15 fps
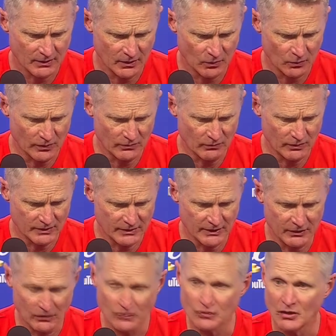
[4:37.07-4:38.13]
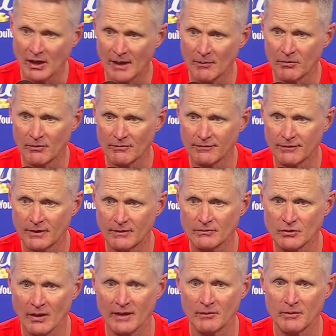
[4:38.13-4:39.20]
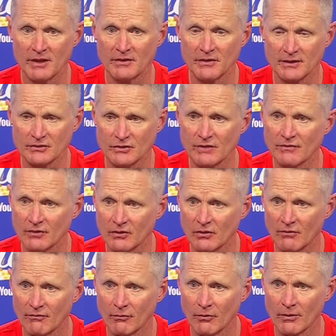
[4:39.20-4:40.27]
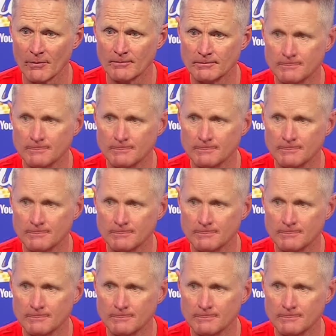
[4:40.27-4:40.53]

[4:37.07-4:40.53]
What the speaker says: we did a good job of trying to make things difficult for them.